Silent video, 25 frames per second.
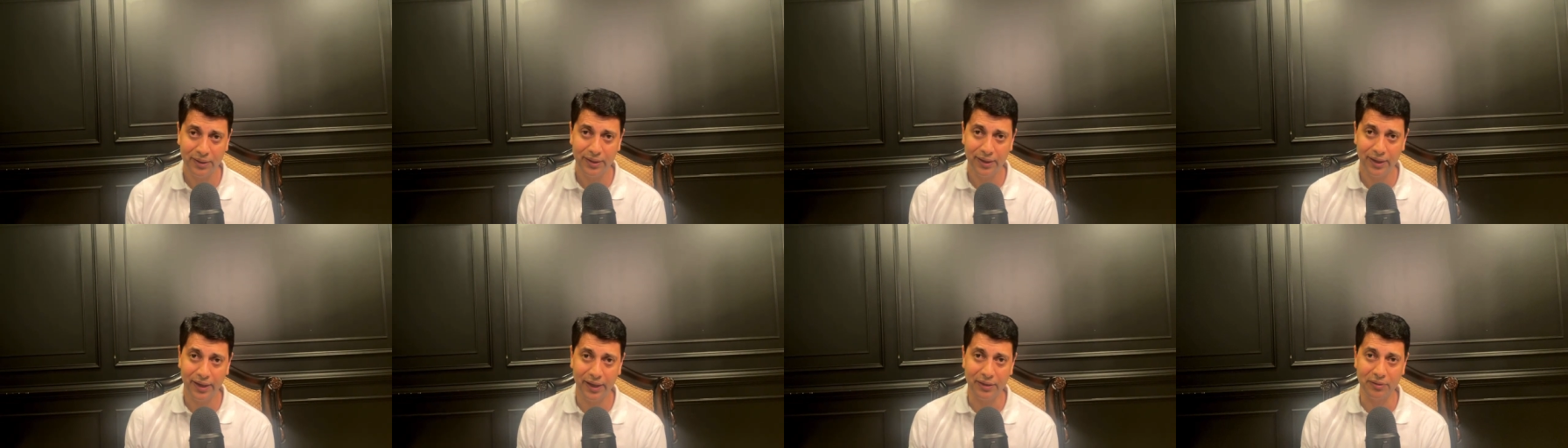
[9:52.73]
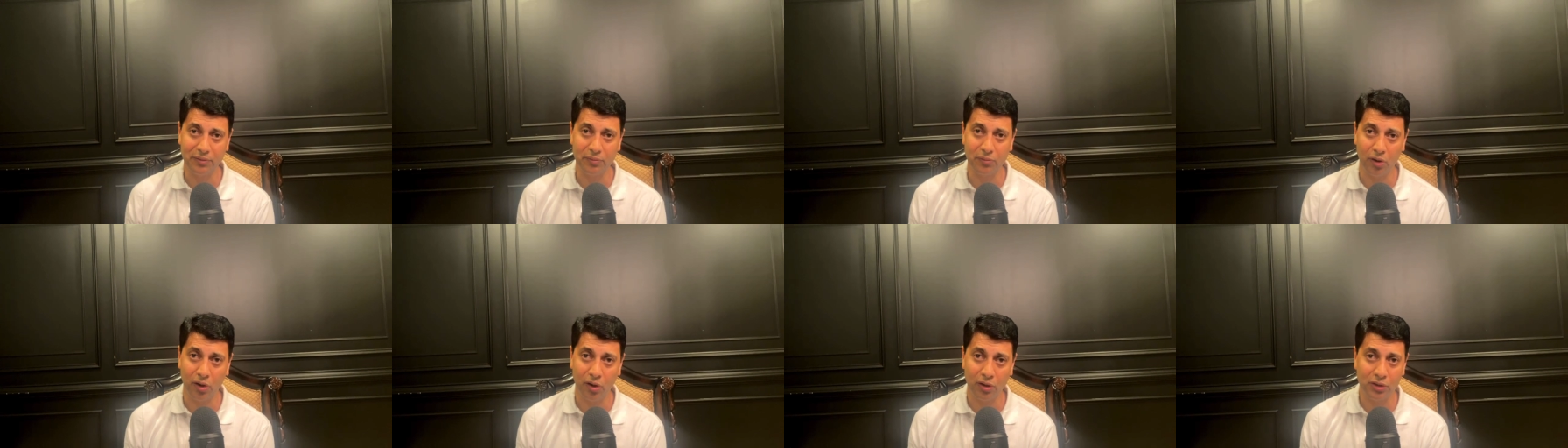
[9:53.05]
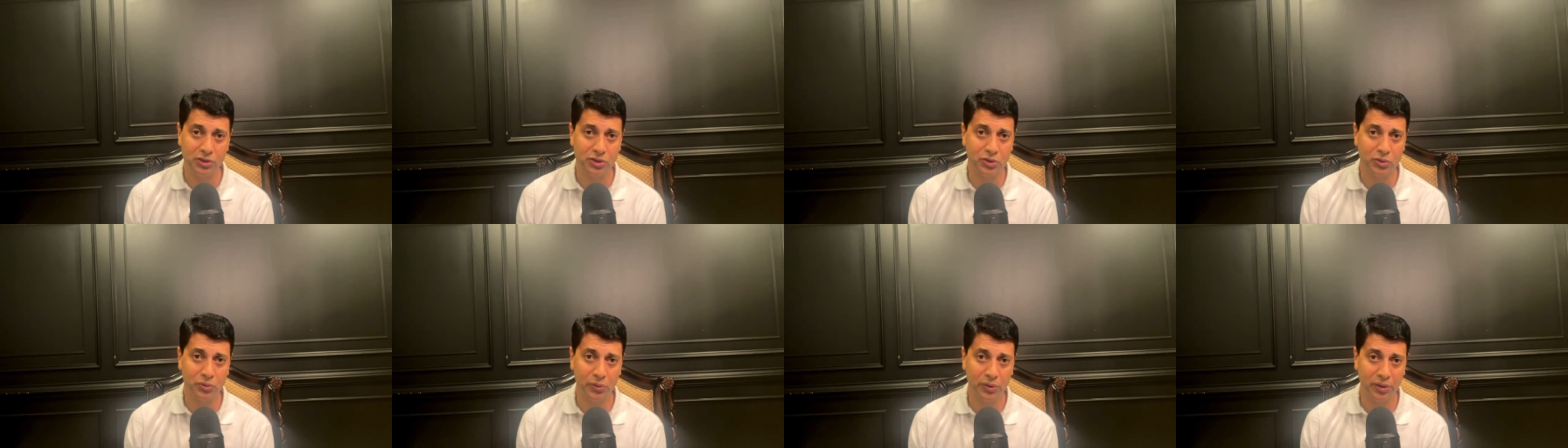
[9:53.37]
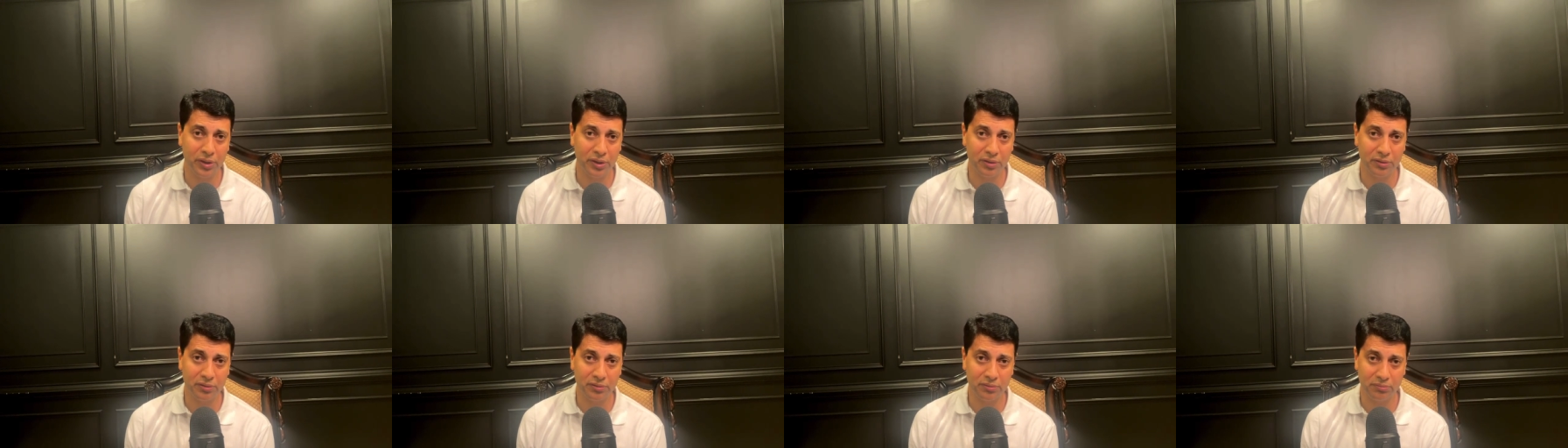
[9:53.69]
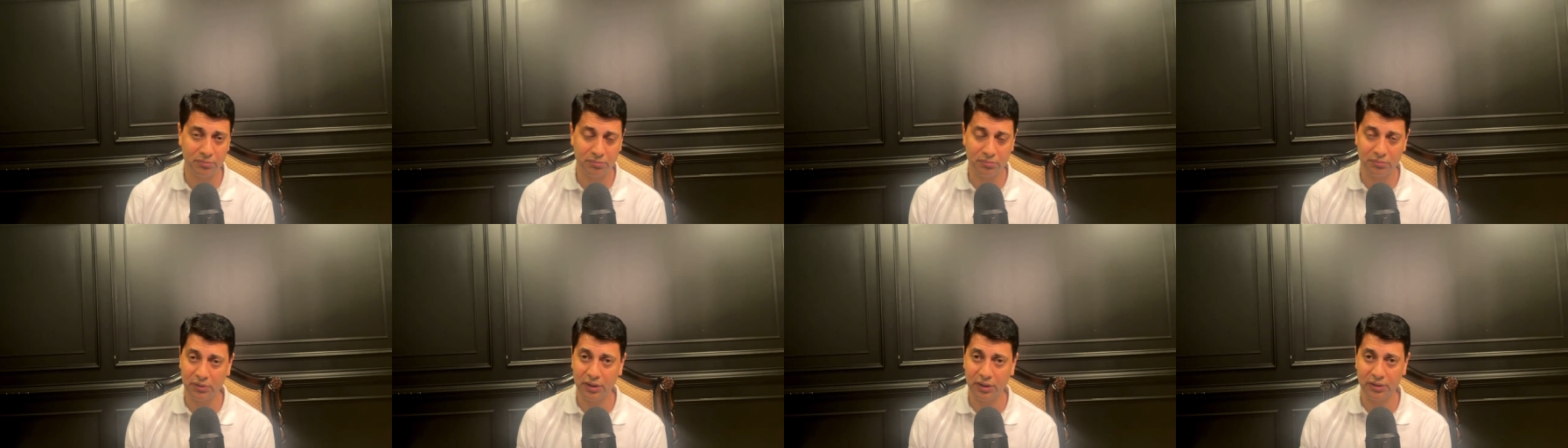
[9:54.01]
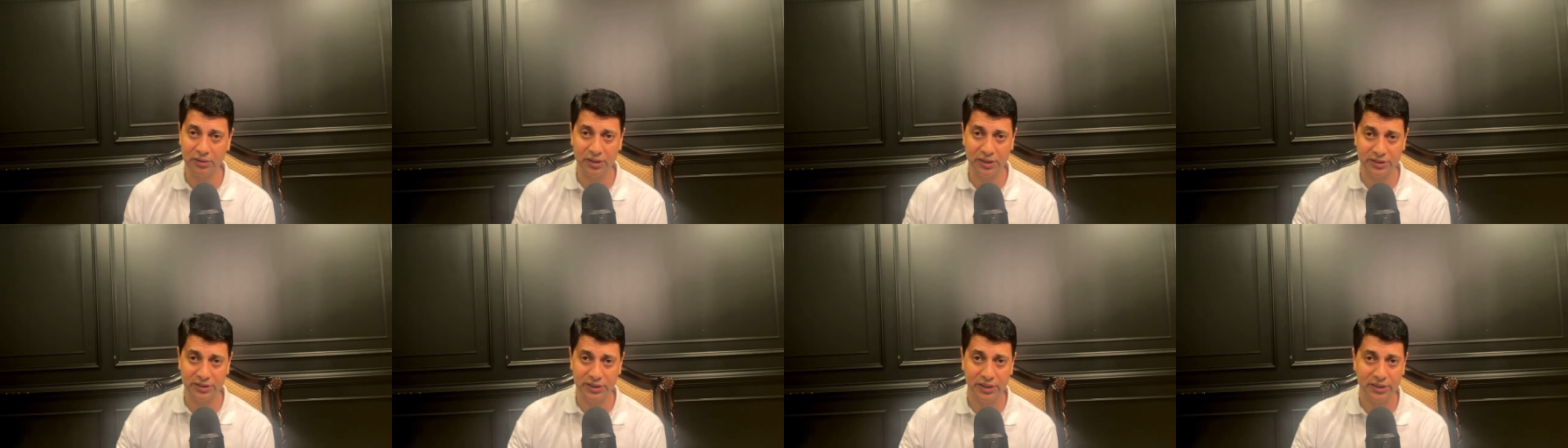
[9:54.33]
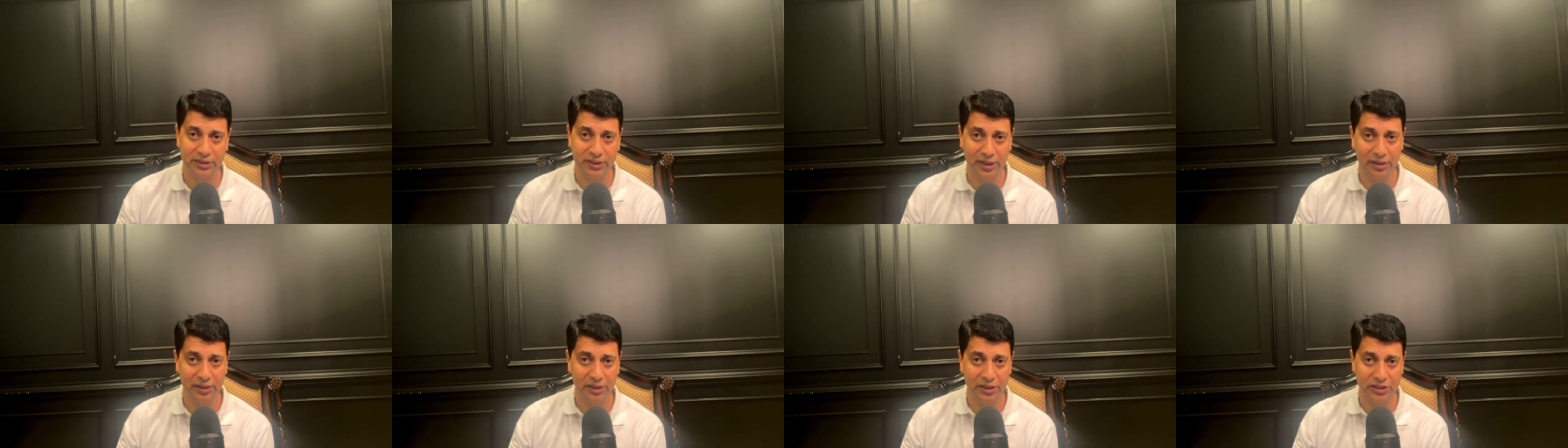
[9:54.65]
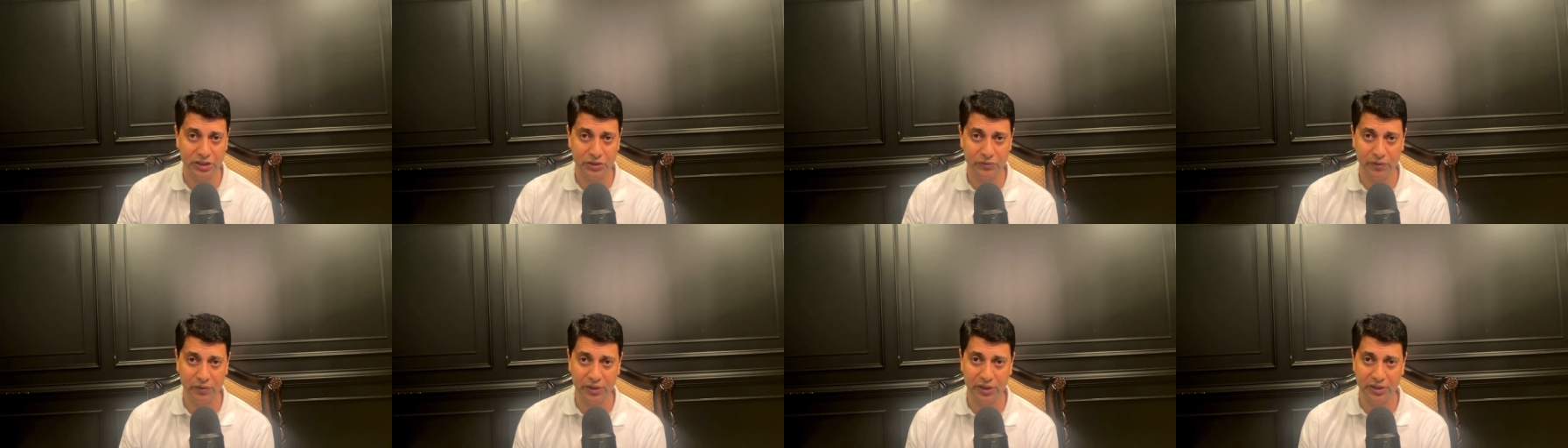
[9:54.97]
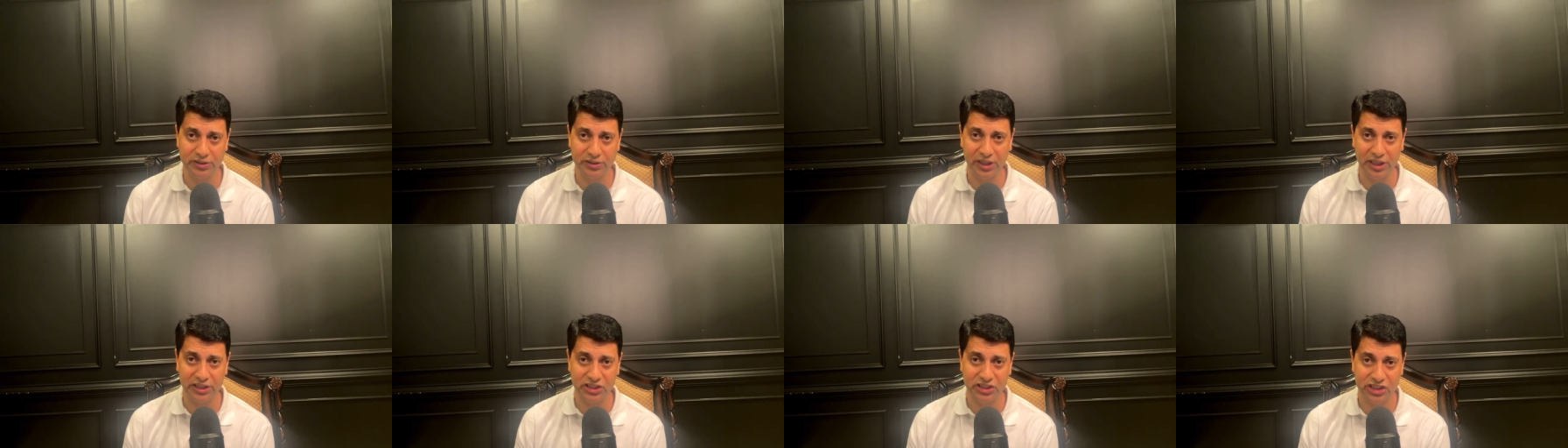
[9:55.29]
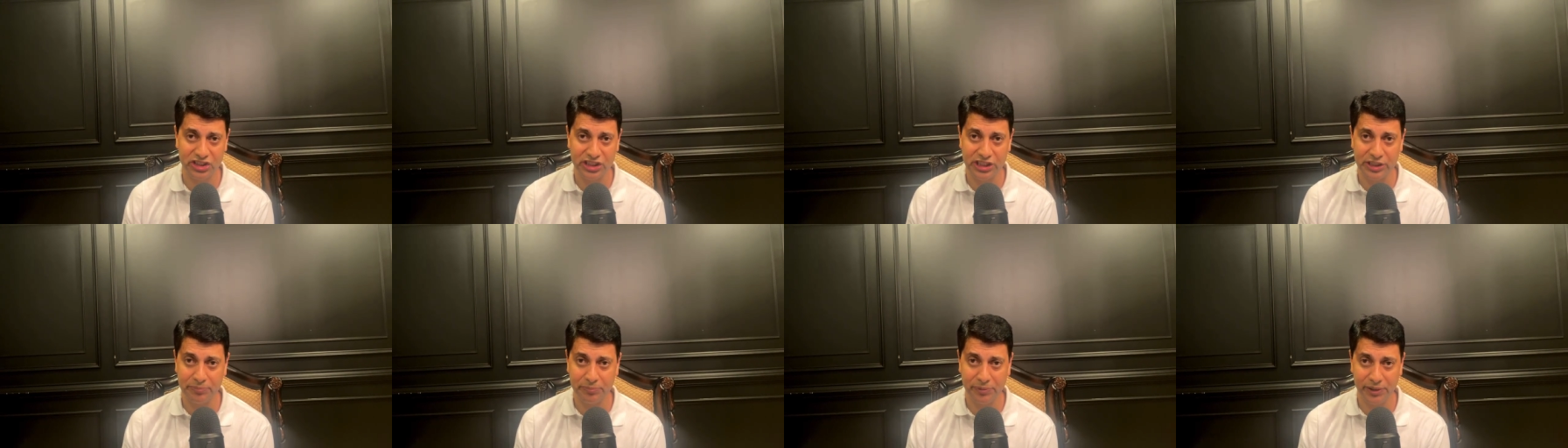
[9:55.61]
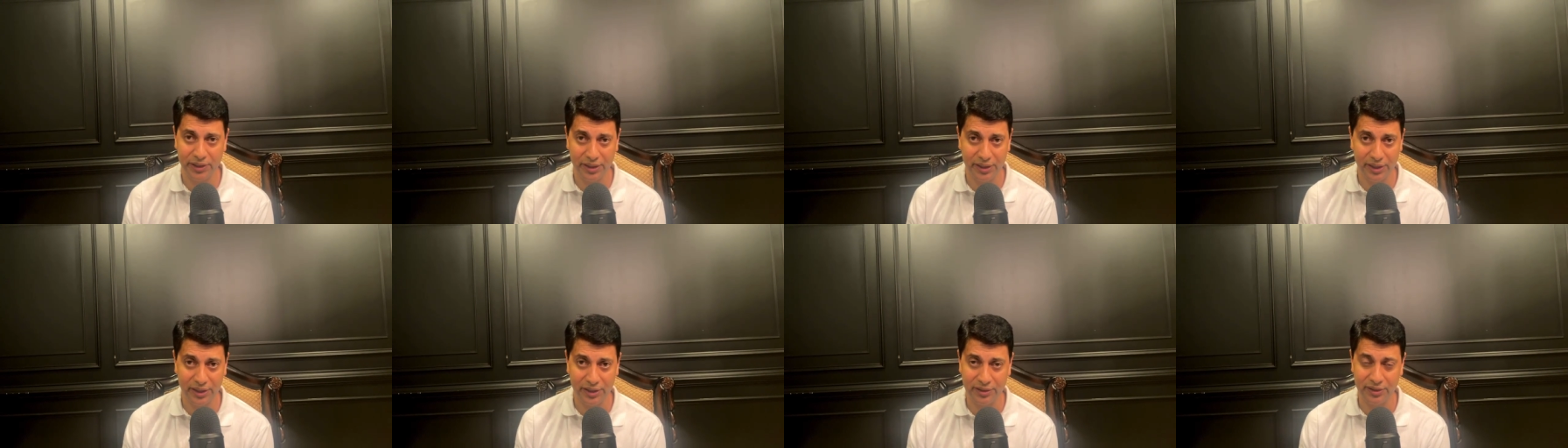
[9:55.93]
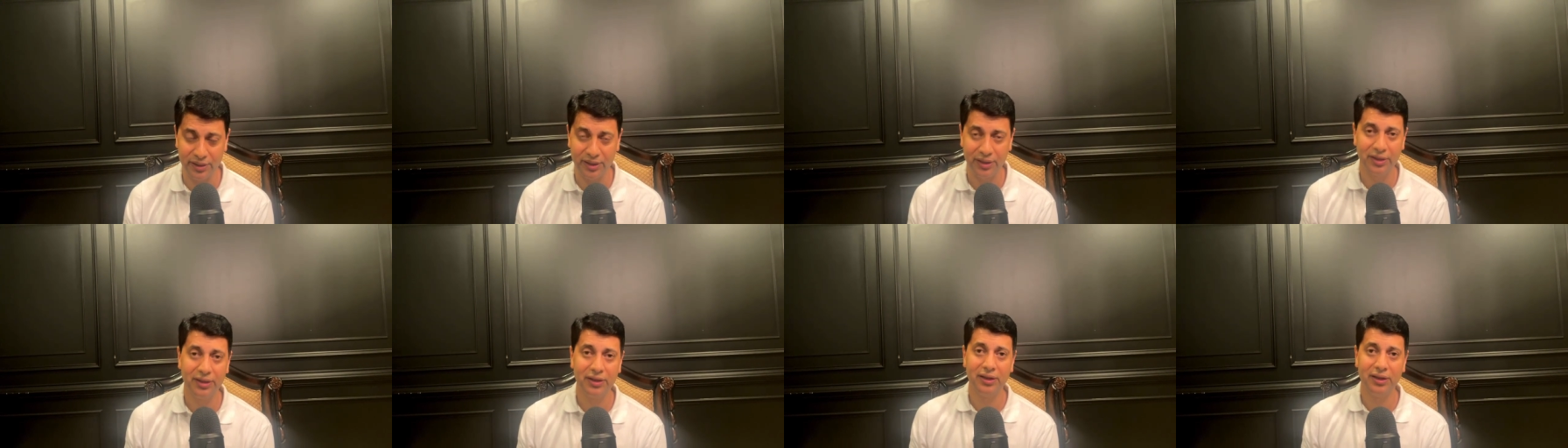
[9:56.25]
and also in desert condition where it is extreme heat.